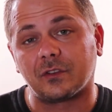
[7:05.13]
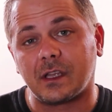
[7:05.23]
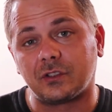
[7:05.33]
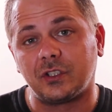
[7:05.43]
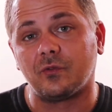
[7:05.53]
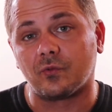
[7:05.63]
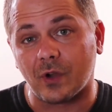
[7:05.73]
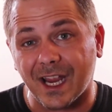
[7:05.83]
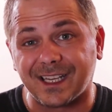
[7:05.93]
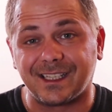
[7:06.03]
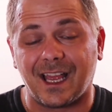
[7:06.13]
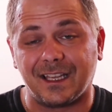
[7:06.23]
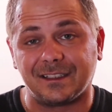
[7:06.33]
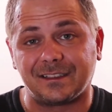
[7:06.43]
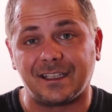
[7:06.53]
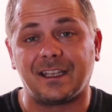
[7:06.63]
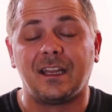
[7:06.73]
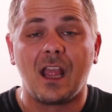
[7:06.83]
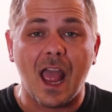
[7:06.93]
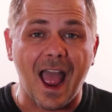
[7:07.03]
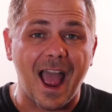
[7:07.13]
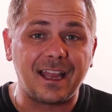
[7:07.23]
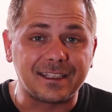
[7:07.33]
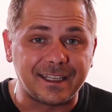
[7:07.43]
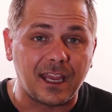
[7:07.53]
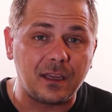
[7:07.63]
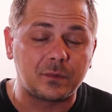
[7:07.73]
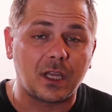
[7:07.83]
so that she recognizes it at game